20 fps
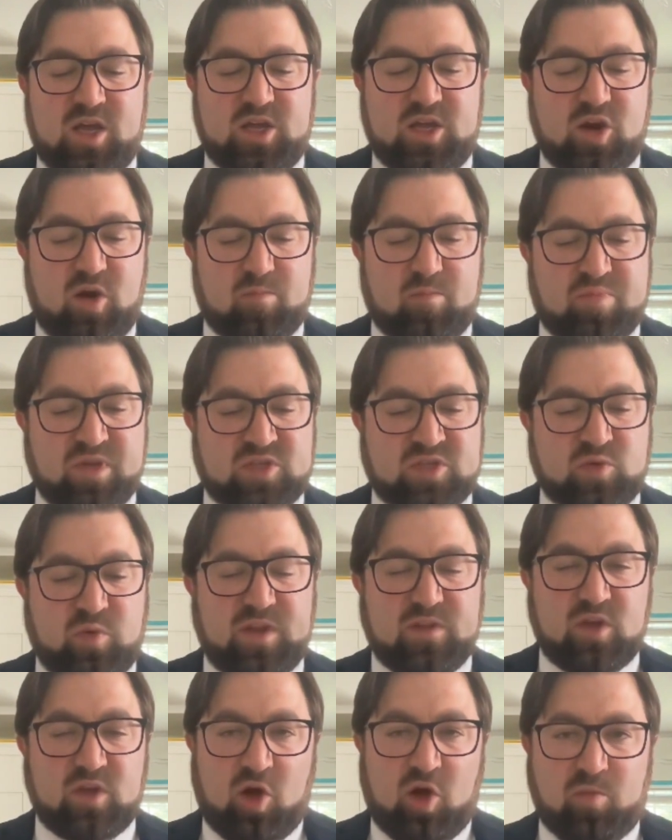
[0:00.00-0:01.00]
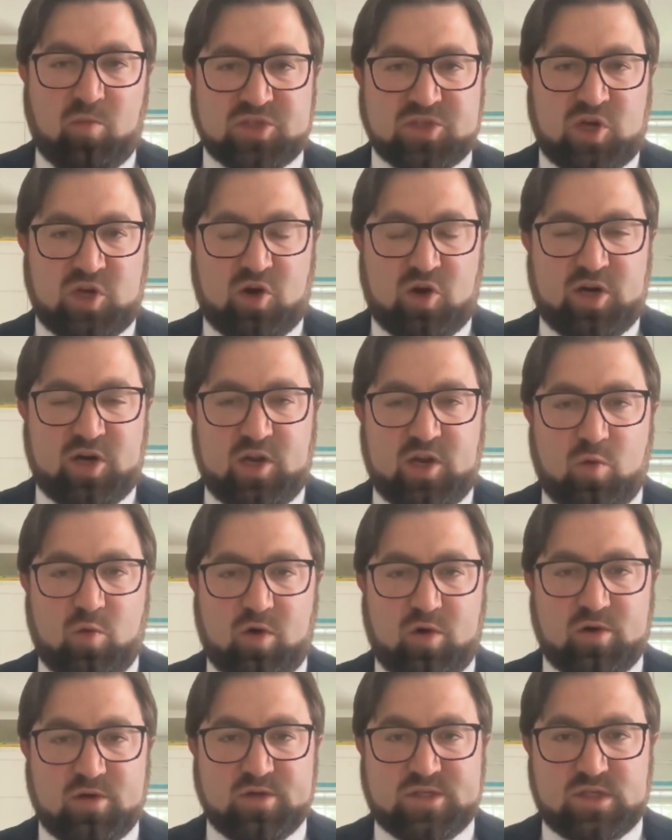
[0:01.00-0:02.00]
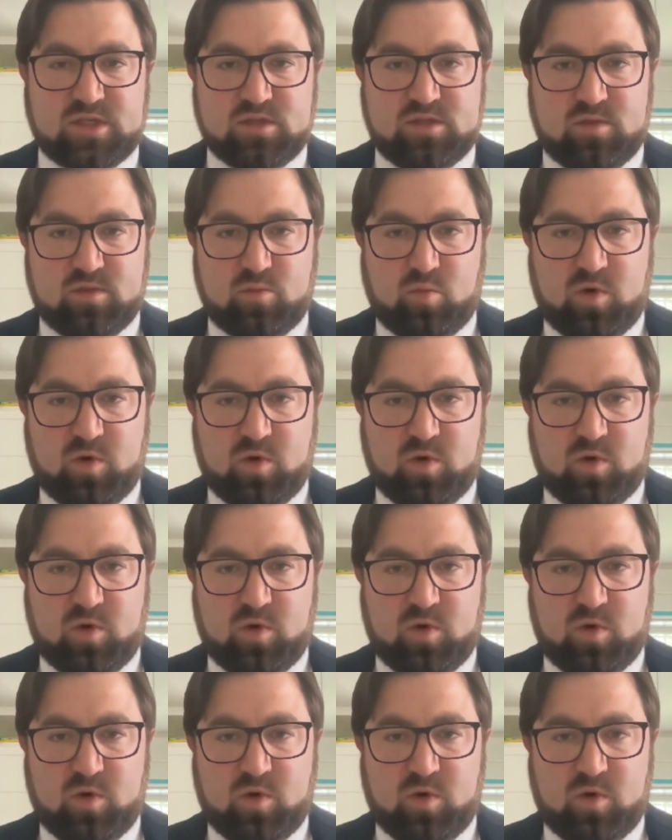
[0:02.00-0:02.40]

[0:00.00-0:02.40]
you know, between the global targeting orders